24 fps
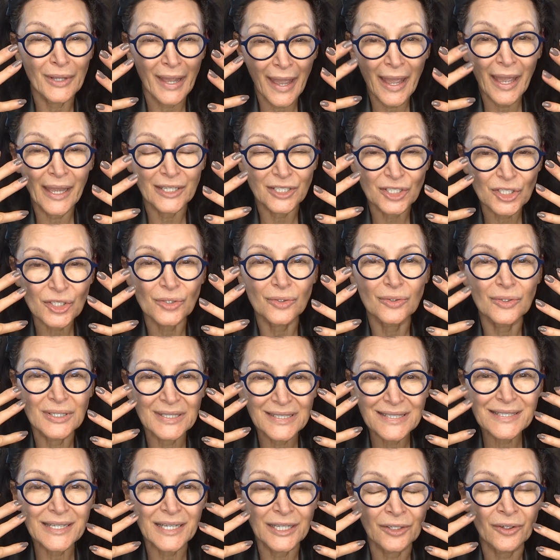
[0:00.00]
add to your
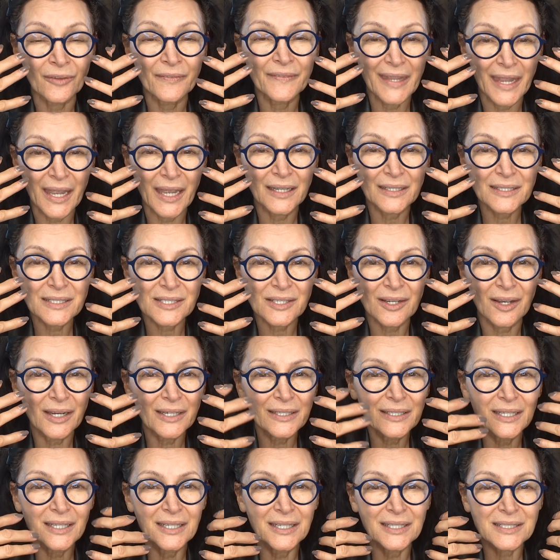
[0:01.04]
skin on the
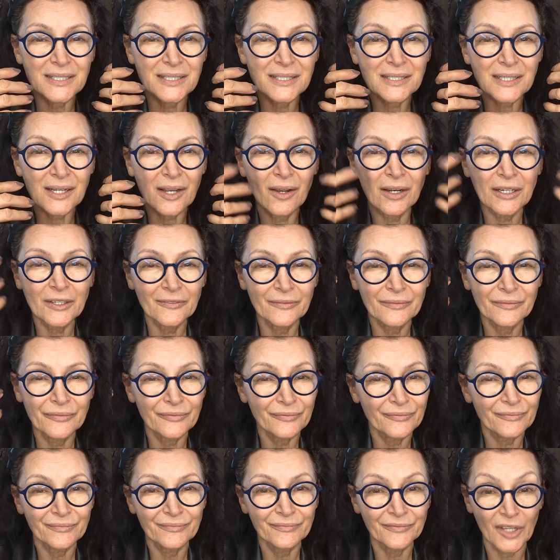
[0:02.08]
outside. It's kind of
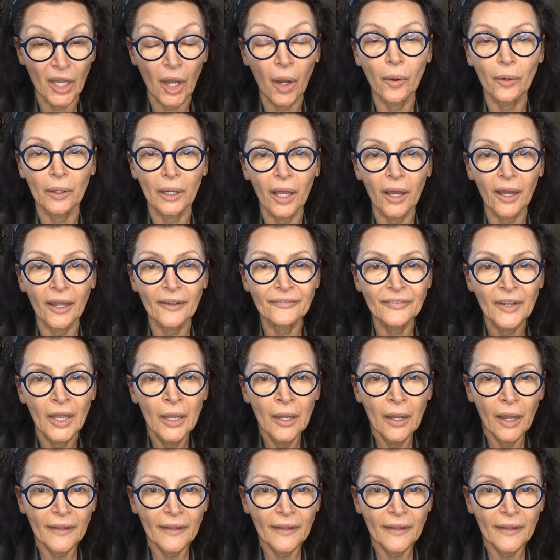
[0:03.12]
your whole life.